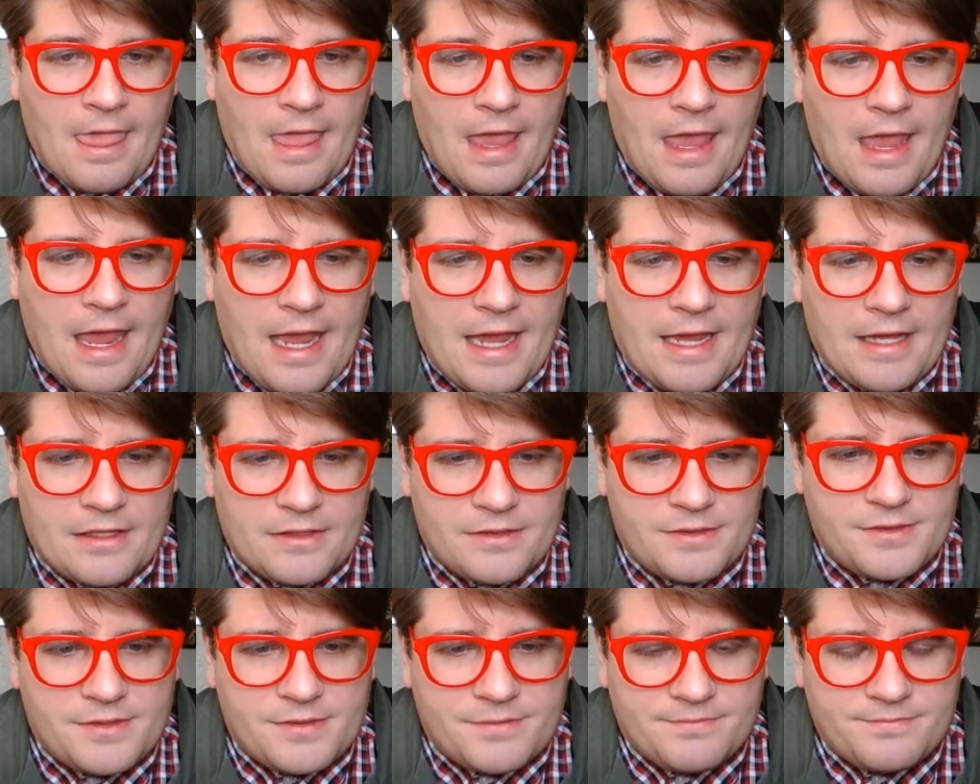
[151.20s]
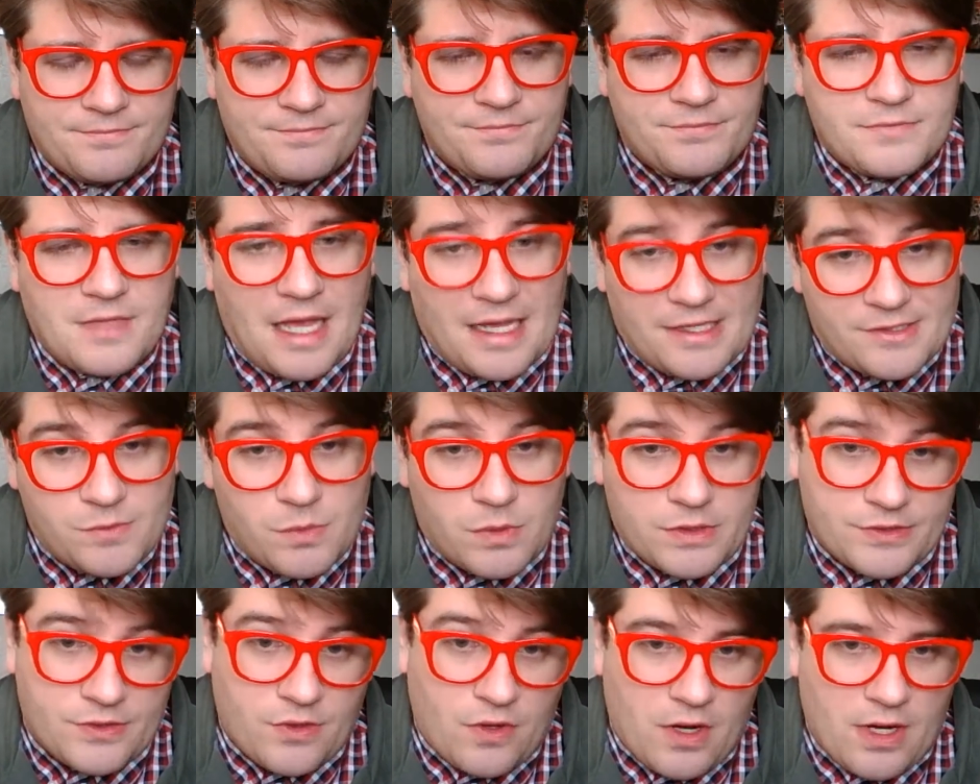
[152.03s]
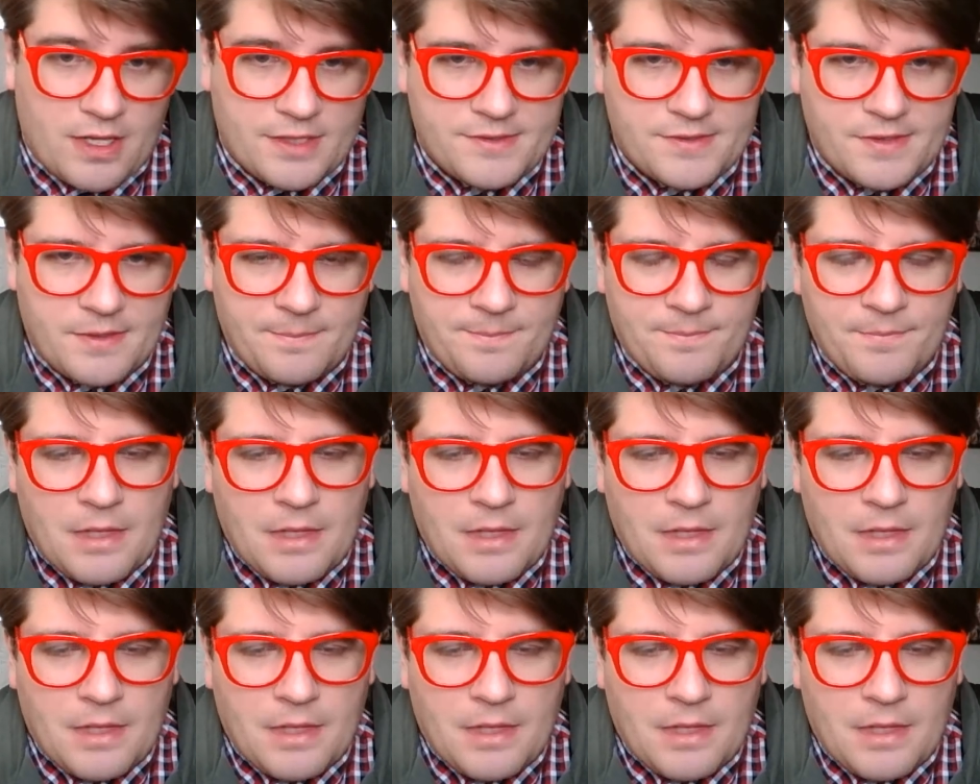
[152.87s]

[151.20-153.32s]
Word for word: and as was Christ.